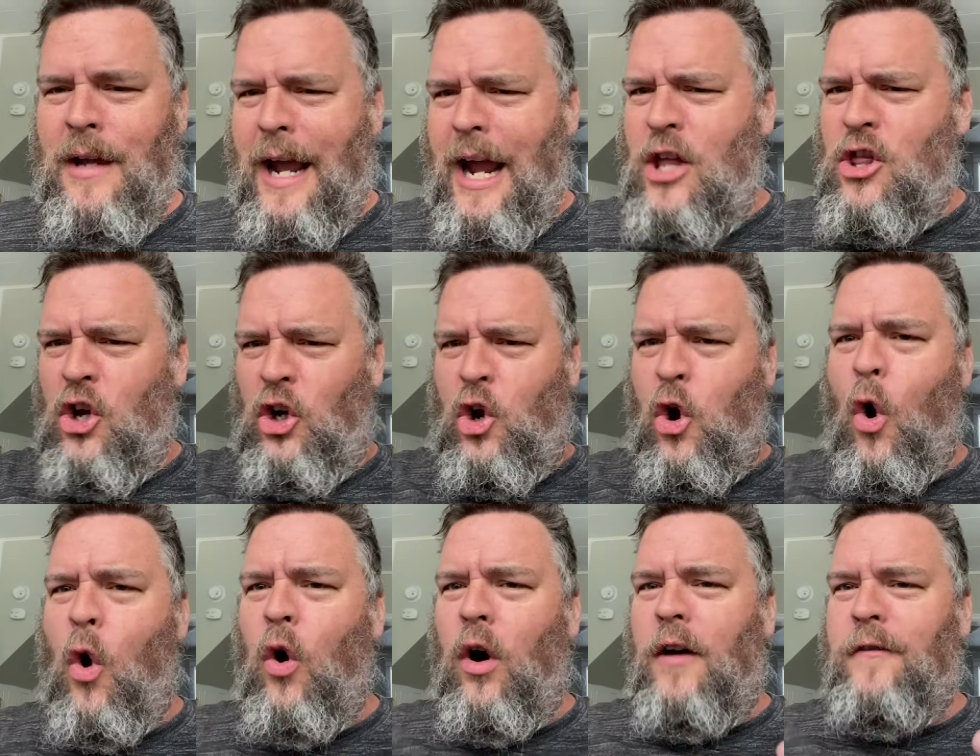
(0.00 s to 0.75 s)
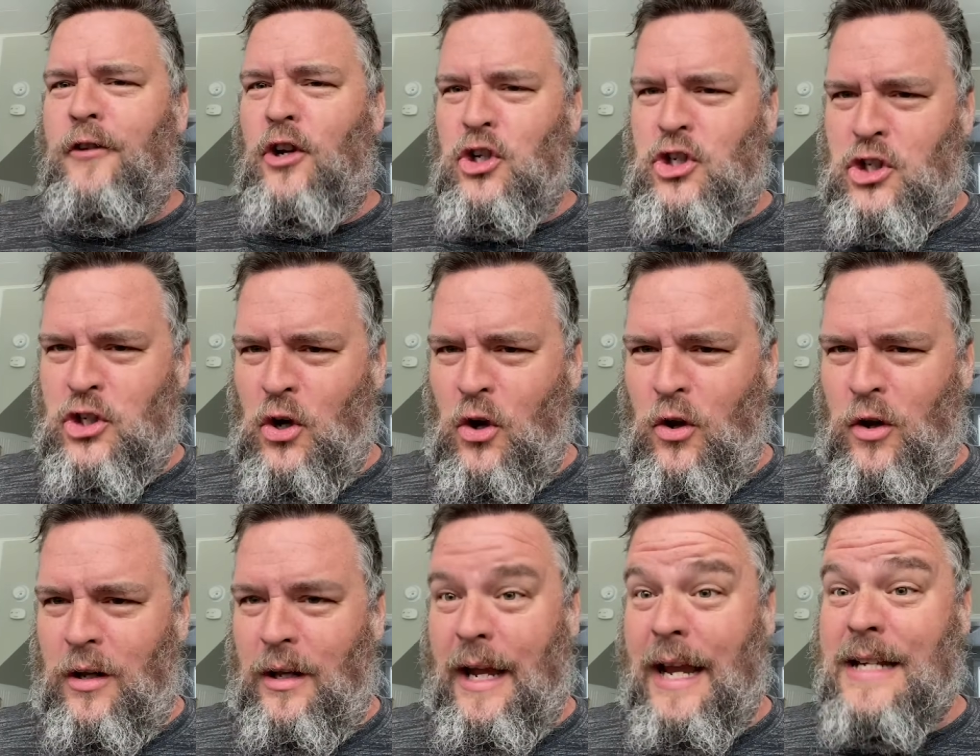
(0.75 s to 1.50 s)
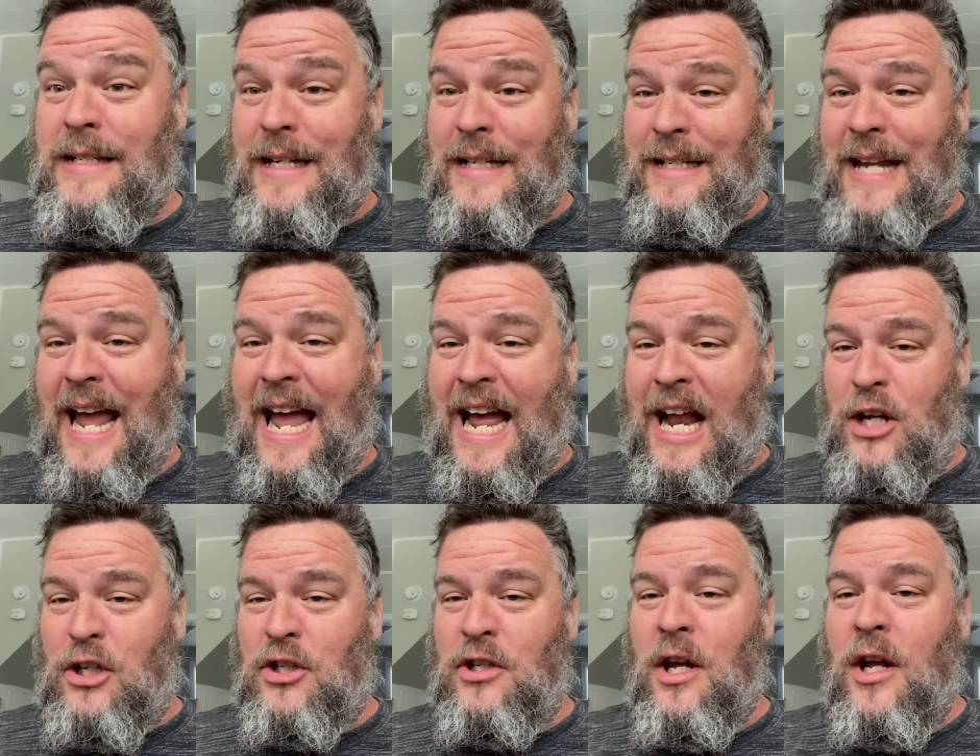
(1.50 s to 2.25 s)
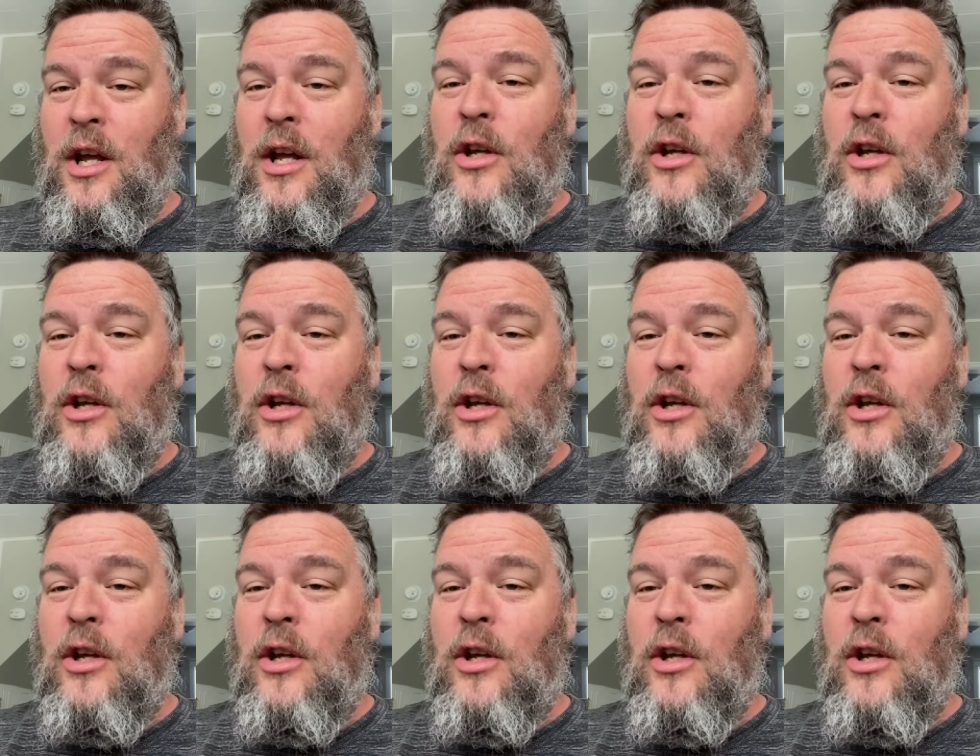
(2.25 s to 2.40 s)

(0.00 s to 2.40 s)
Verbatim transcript: and the core of your soul is attached